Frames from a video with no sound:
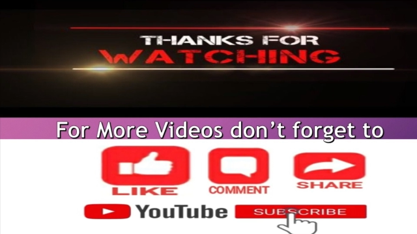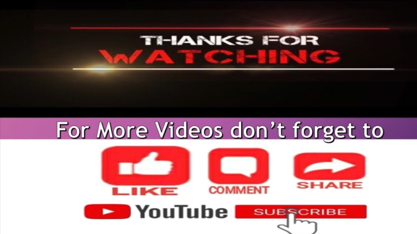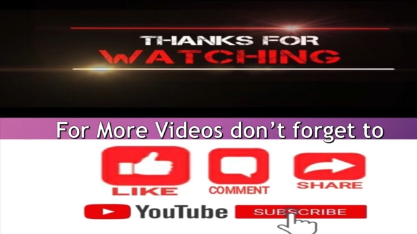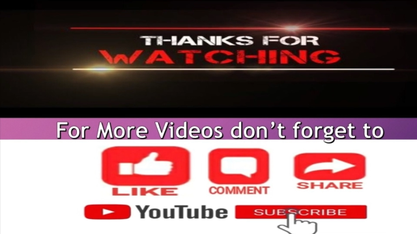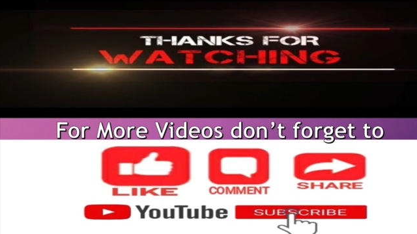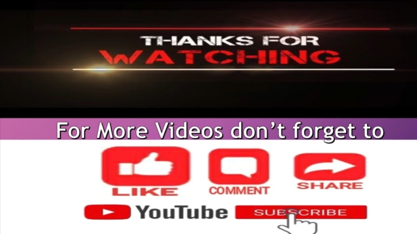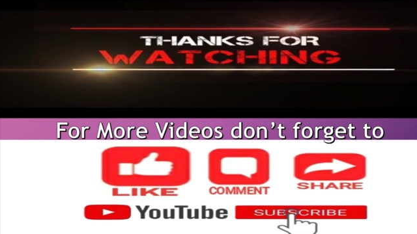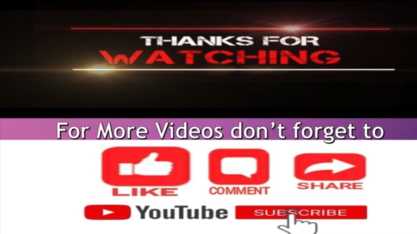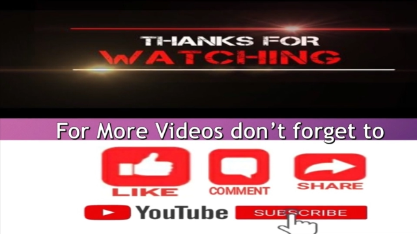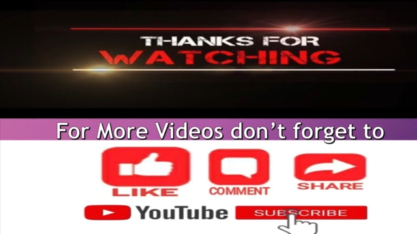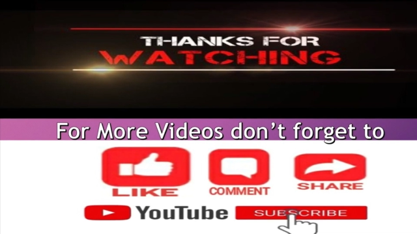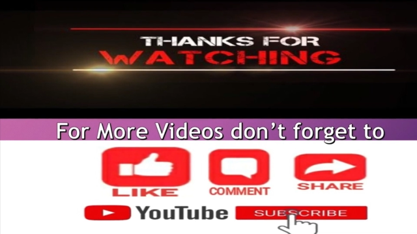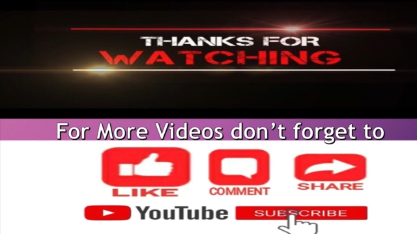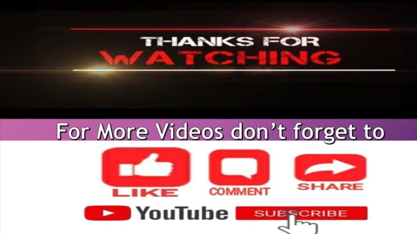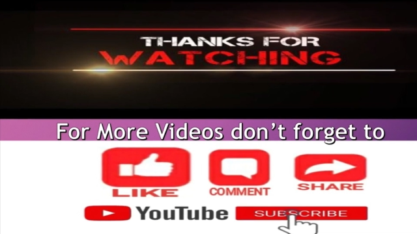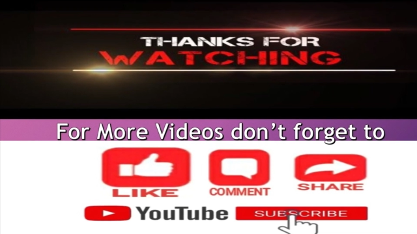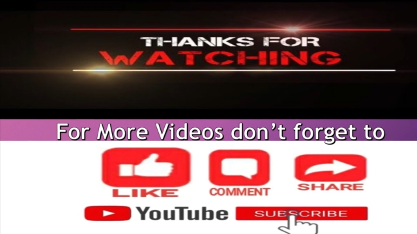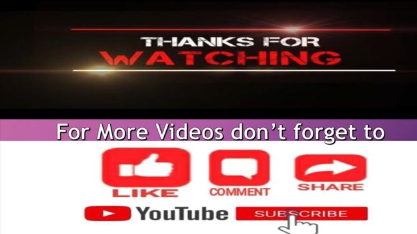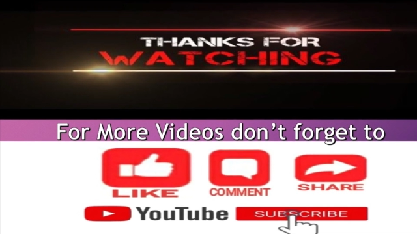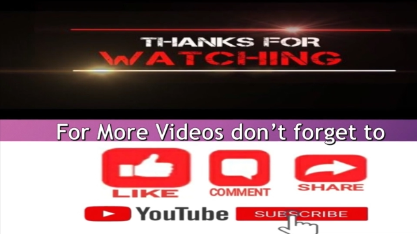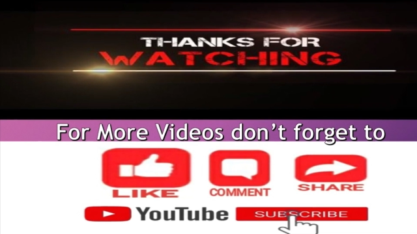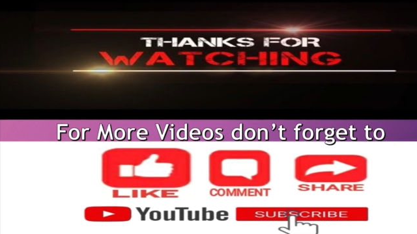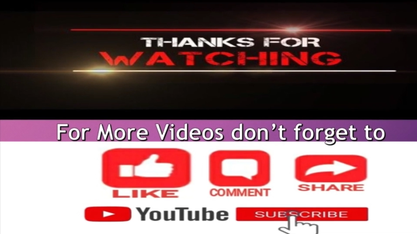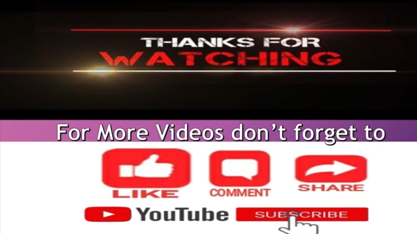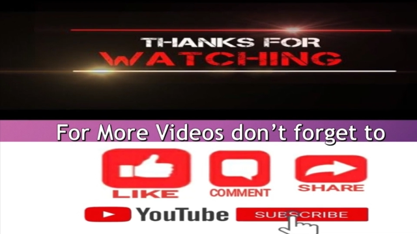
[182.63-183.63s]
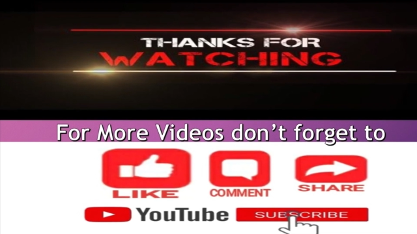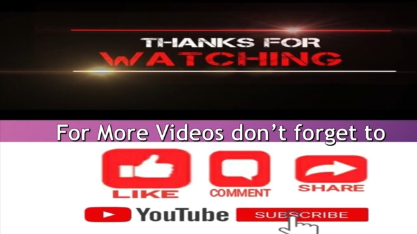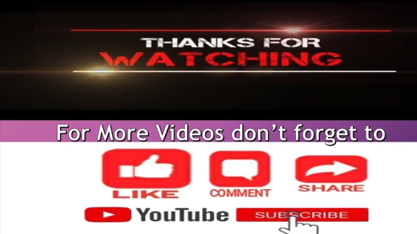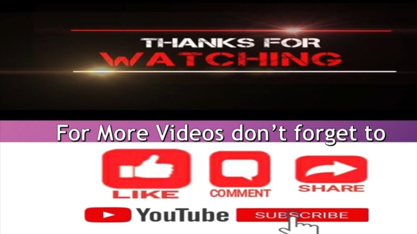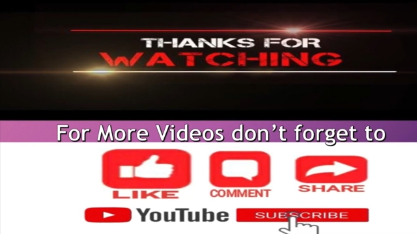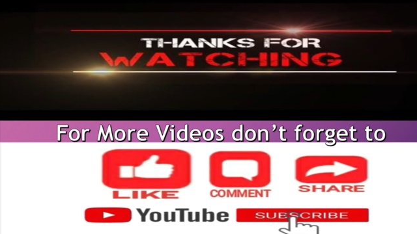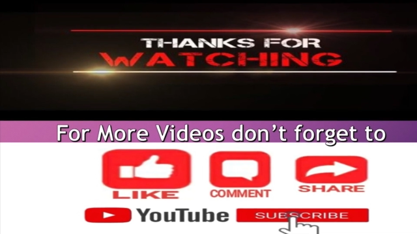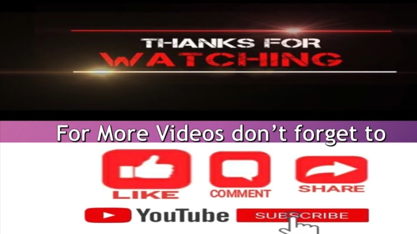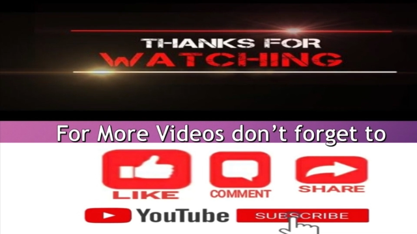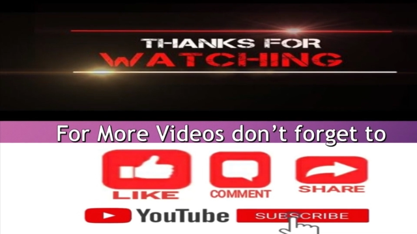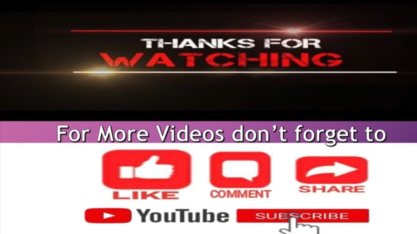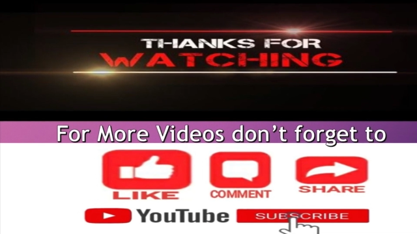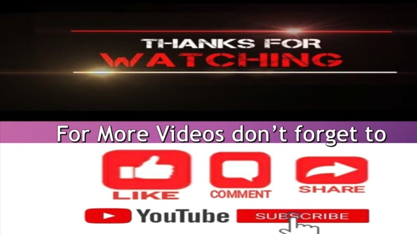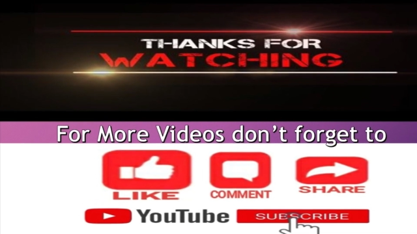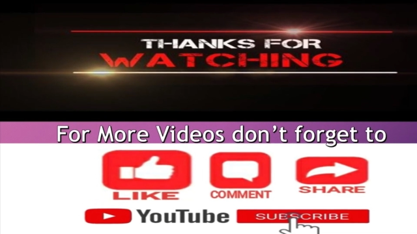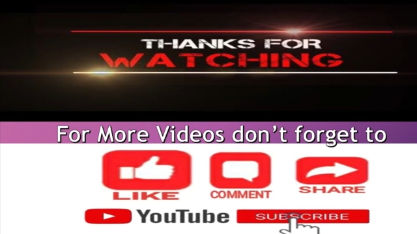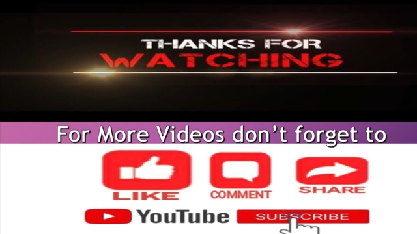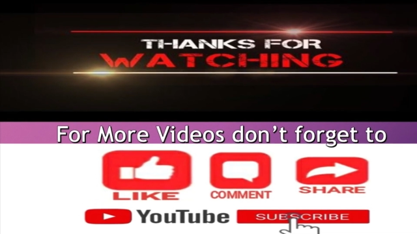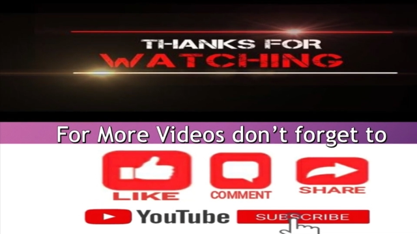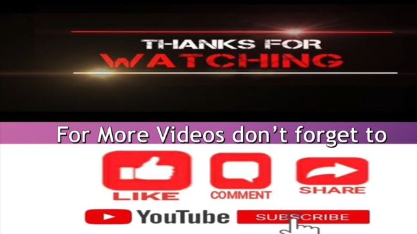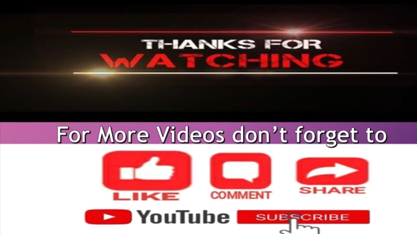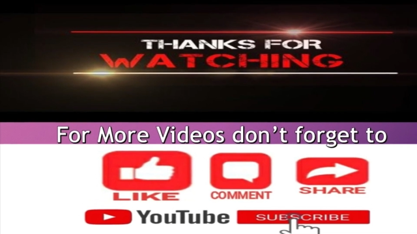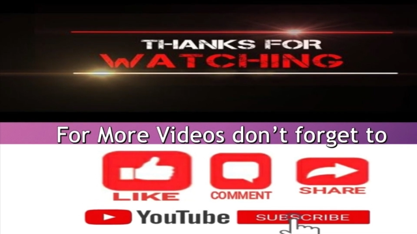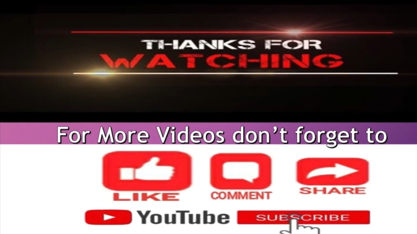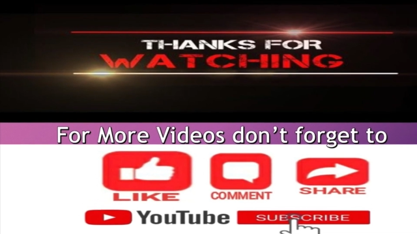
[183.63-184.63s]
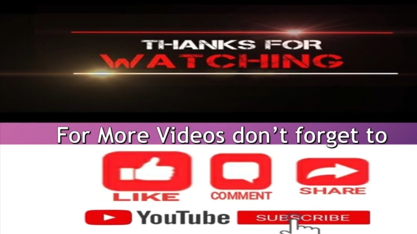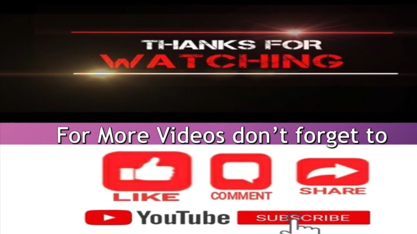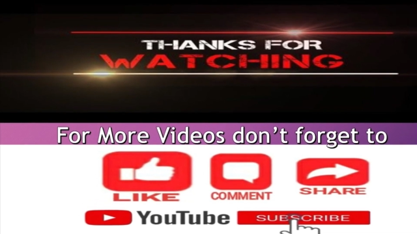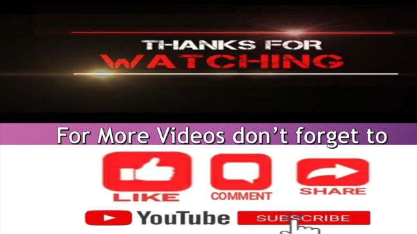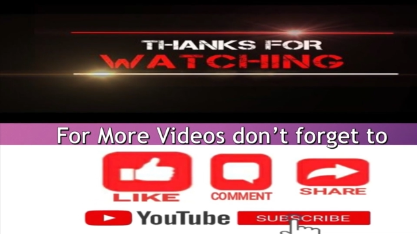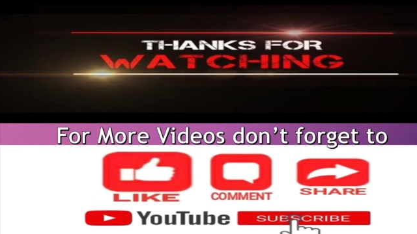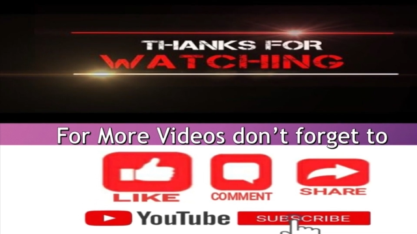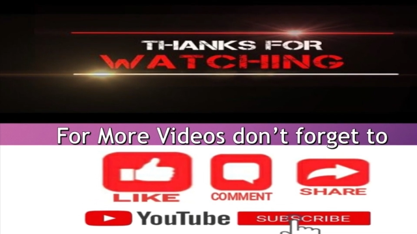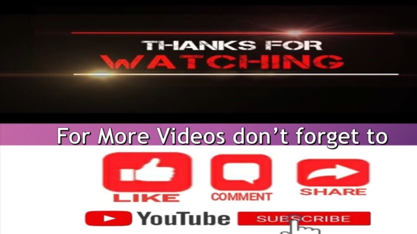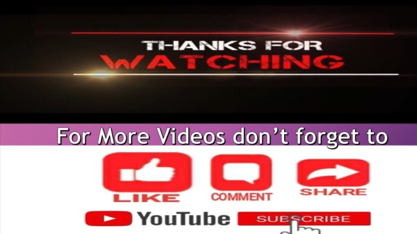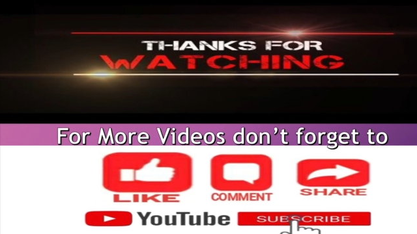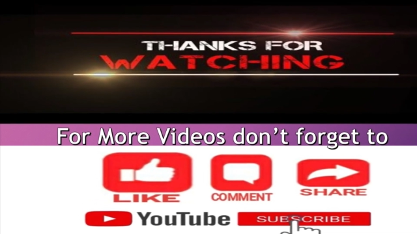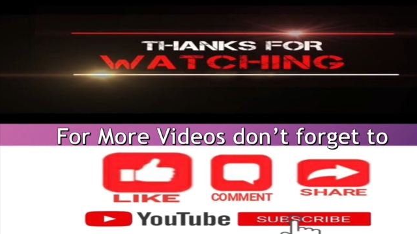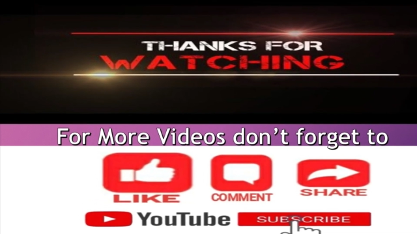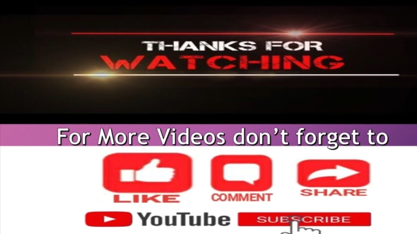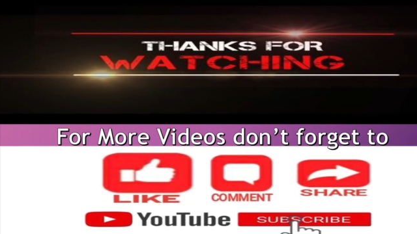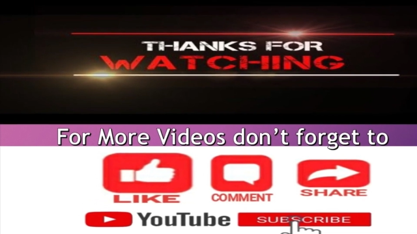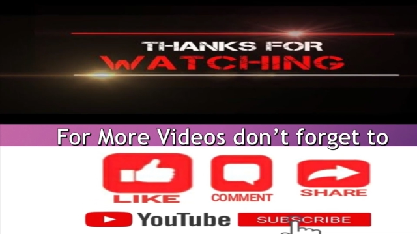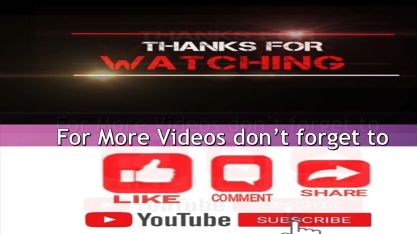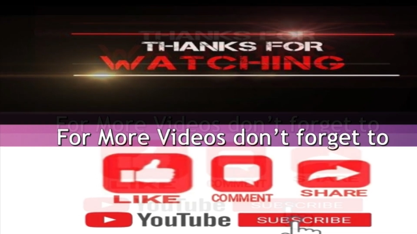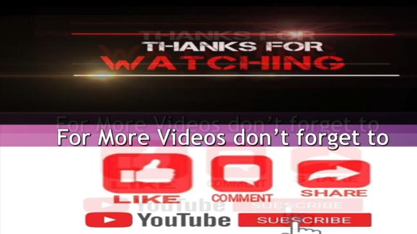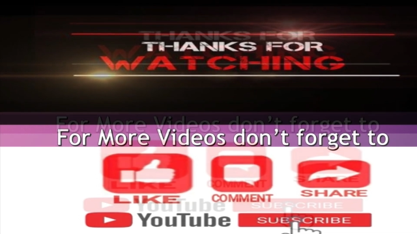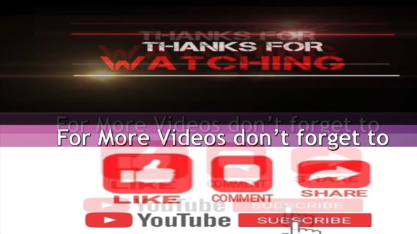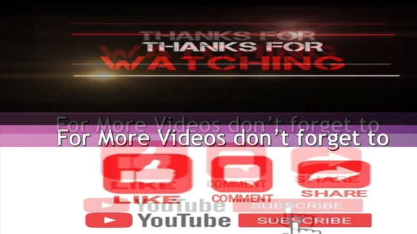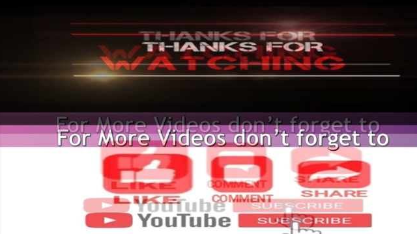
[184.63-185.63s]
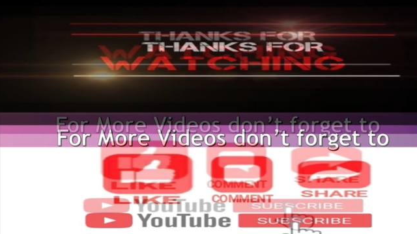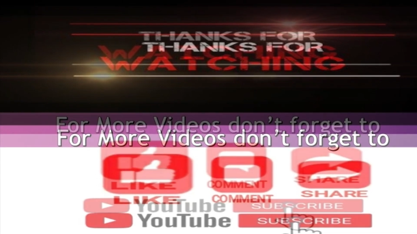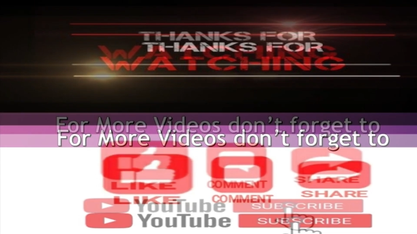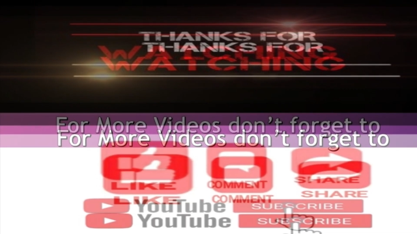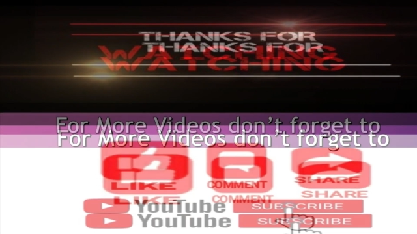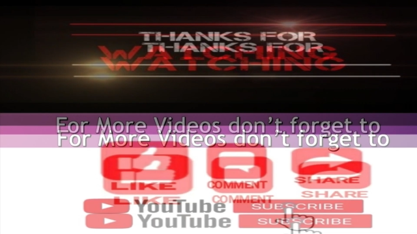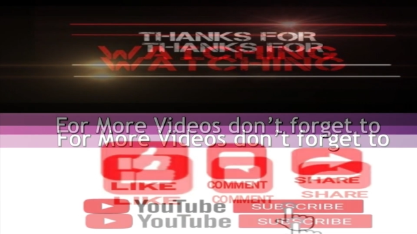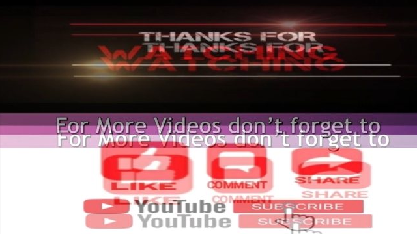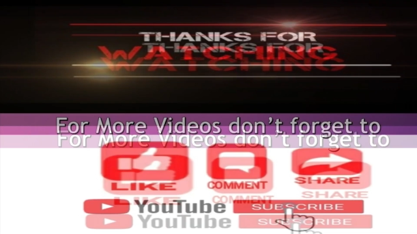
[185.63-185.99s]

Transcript: (no speaker visible)